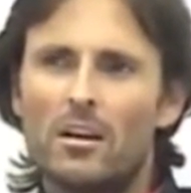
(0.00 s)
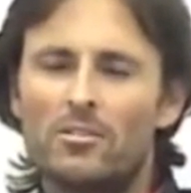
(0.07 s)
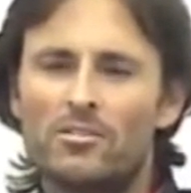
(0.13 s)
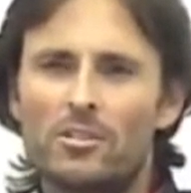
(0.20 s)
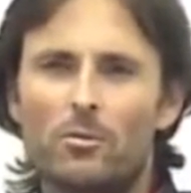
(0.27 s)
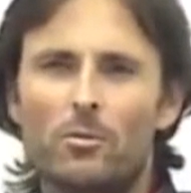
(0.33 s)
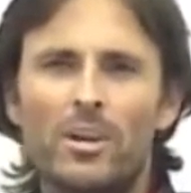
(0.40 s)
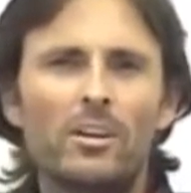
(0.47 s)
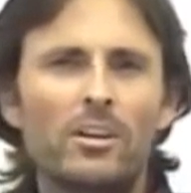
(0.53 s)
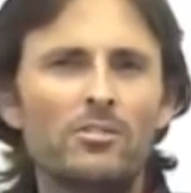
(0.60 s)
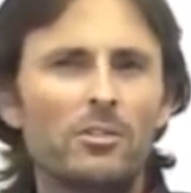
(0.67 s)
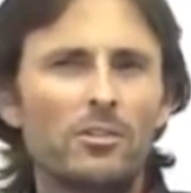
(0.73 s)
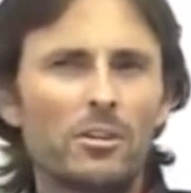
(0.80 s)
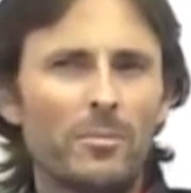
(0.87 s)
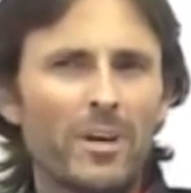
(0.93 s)
So when I
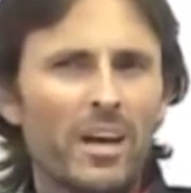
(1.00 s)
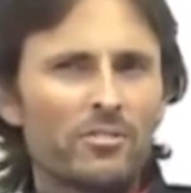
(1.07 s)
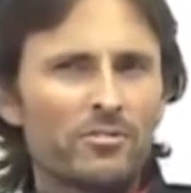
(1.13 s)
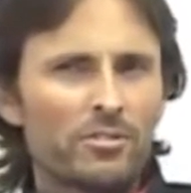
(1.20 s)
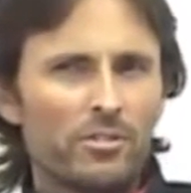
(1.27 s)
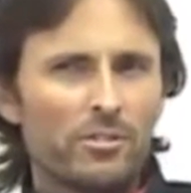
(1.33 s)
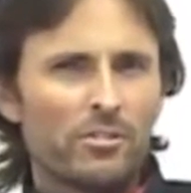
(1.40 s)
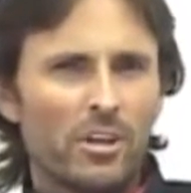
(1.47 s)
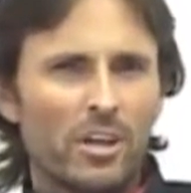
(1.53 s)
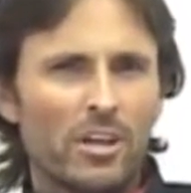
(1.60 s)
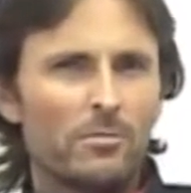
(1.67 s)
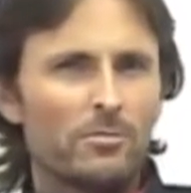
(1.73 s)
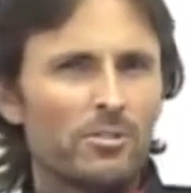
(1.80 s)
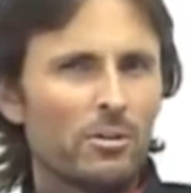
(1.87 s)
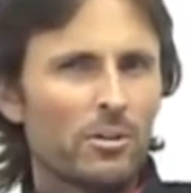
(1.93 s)
talk about truth, I
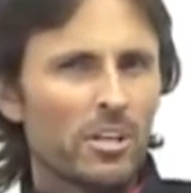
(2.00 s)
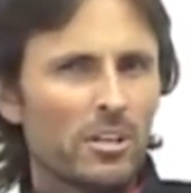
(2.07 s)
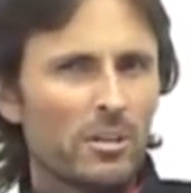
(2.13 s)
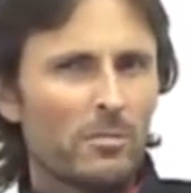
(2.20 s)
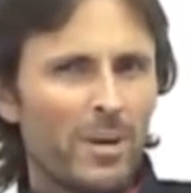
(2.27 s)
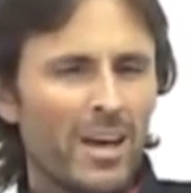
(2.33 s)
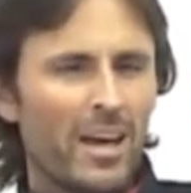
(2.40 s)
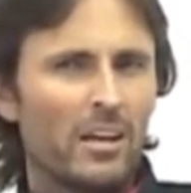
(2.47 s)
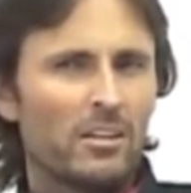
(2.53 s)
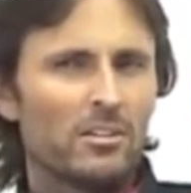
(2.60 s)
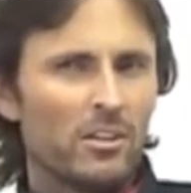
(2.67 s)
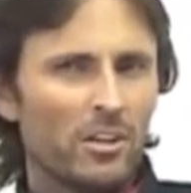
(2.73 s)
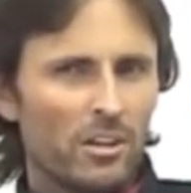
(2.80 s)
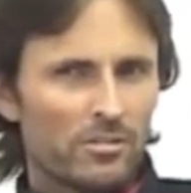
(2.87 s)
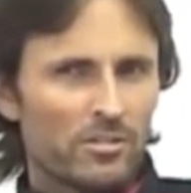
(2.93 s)
am talking about
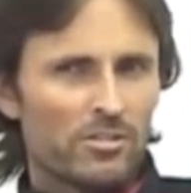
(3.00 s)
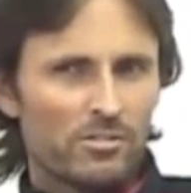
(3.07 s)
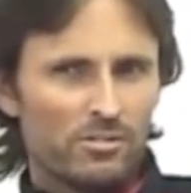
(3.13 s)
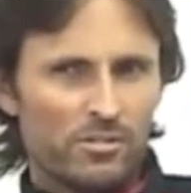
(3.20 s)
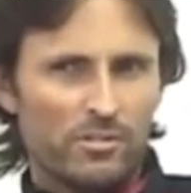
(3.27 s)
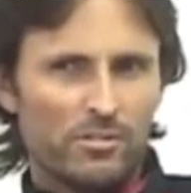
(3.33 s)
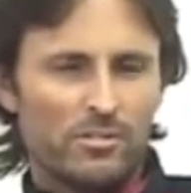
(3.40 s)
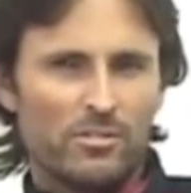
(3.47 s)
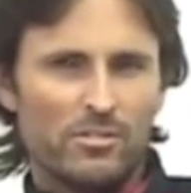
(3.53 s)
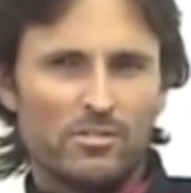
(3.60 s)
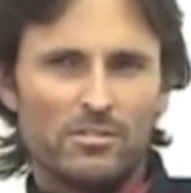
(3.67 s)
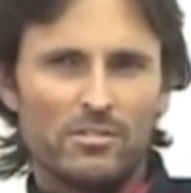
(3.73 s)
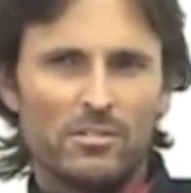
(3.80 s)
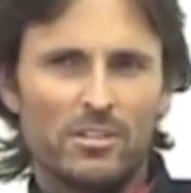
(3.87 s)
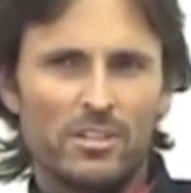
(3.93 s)
God's truth,
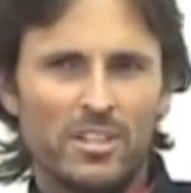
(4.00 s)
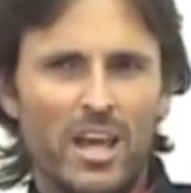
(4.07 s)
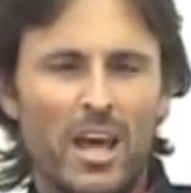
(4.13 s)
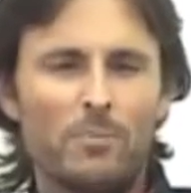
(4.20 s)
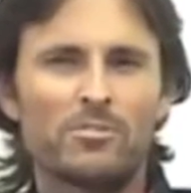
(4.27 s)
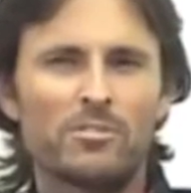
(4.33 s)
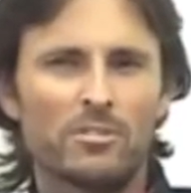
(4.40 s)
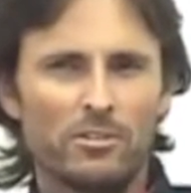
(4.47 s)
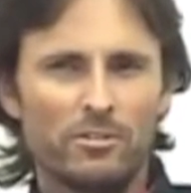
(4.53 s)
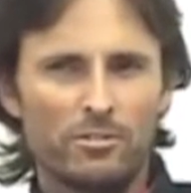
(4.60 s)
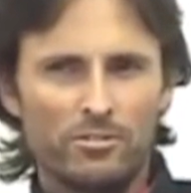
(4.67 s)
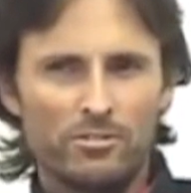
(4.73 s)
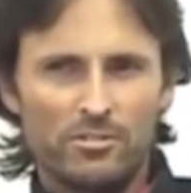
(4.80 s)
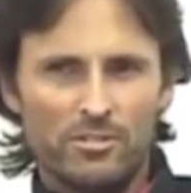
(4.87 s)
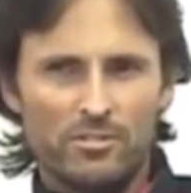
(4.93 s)
the
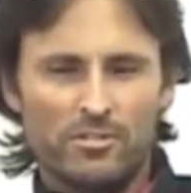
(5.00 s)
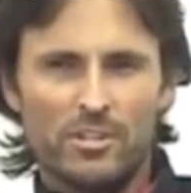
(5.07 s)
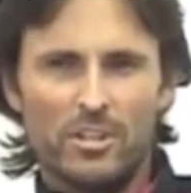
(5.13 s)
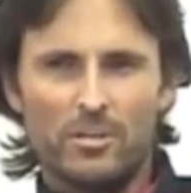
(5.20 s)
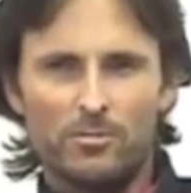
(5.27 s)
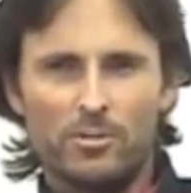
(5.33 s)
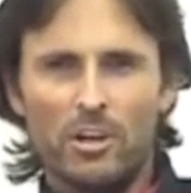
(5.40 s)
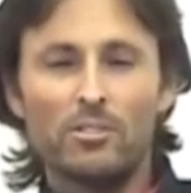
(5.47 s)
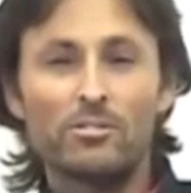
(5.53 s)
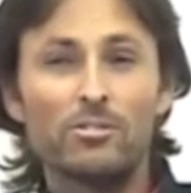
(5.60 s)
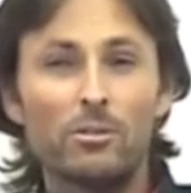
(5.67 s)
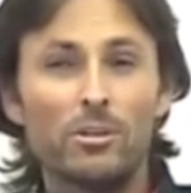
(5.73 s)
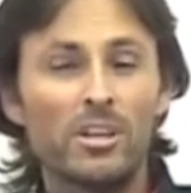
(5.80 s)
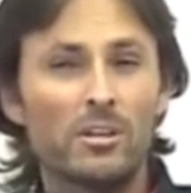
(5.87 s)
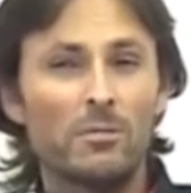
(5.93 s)
absolute truth. I'm not
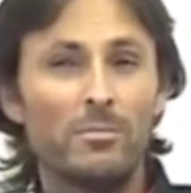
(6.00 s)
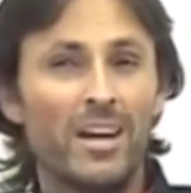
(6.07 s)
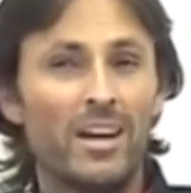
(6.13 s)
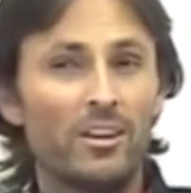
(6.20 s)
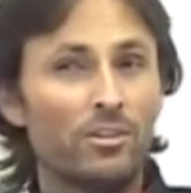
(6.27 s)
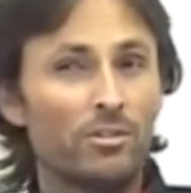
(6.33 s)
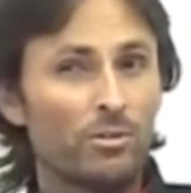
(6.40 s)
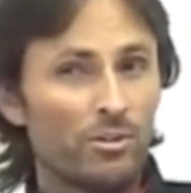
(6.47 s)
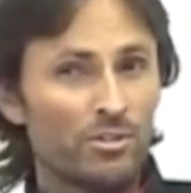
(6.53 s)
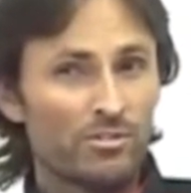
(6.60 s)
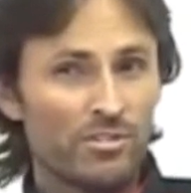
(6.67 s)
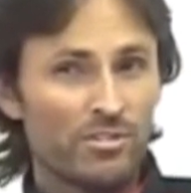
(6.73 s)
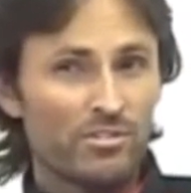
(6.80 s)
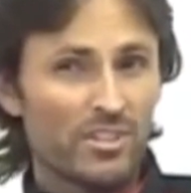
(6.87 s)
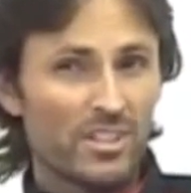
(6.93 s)
talking about your
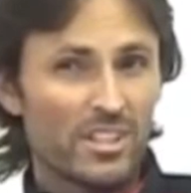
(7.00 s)
truth.